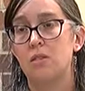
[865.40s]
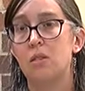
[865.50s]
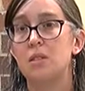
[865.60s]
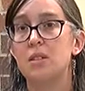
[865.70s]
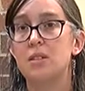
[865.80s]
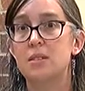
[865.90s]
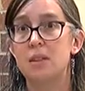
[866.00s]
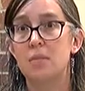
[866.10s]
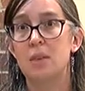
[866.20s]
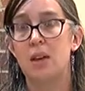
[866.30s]
So the
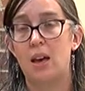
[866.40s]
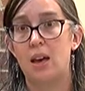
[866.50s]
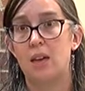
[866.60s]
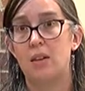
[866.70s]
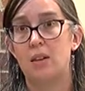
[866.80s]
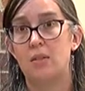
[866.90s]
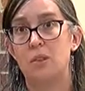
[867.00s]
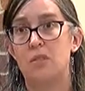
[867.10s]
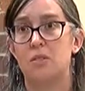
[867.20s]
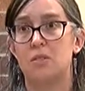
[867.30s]
CPA
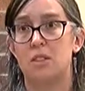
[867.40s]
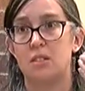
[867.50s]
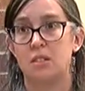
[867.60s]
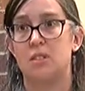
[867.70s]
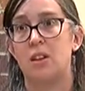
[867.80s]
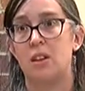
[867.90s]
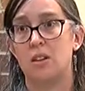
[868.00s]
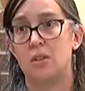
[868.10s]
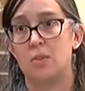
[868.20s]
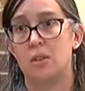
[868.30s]
is the
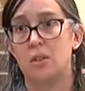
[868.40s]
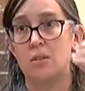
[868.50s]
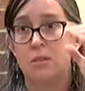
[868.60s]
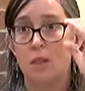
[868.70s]
funding source.